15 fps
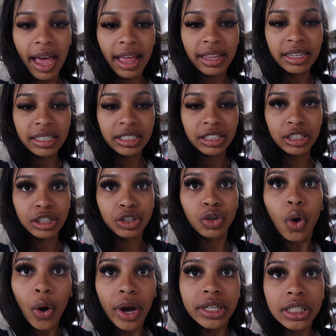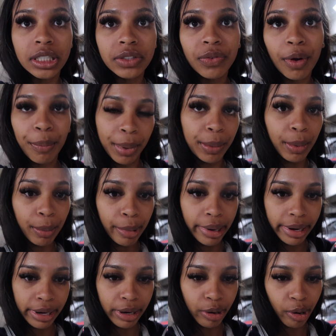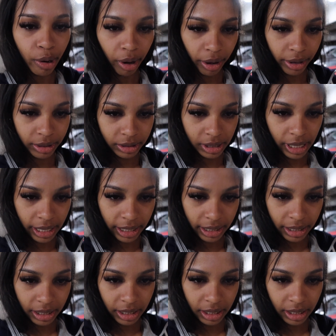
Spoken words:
Atlanta is notorious for people breaking in cars. Like.